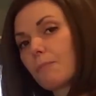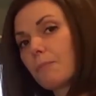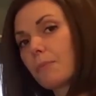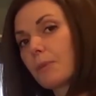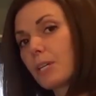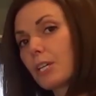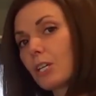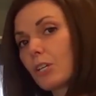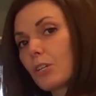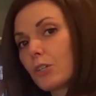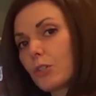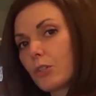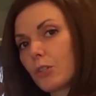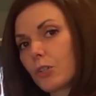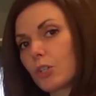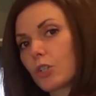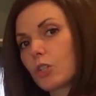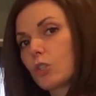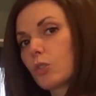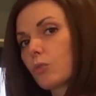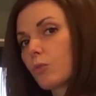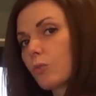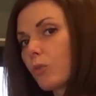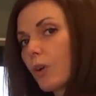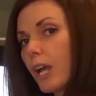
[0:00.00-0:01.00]
to be your
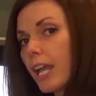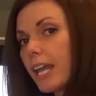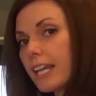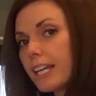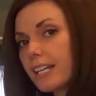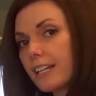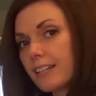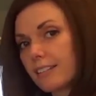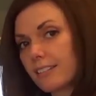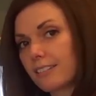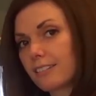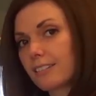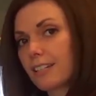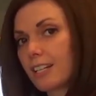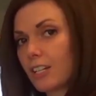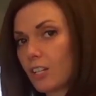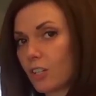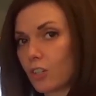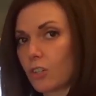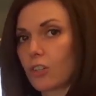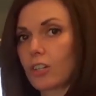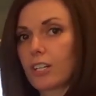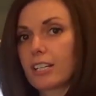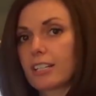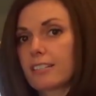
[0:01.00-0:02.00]
greatest
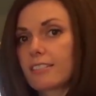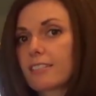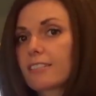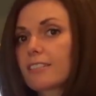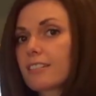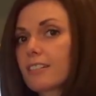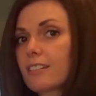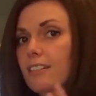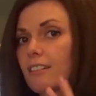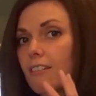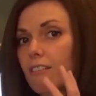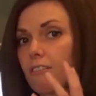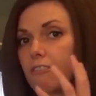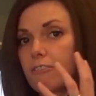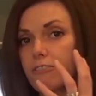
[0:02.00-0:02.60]
increased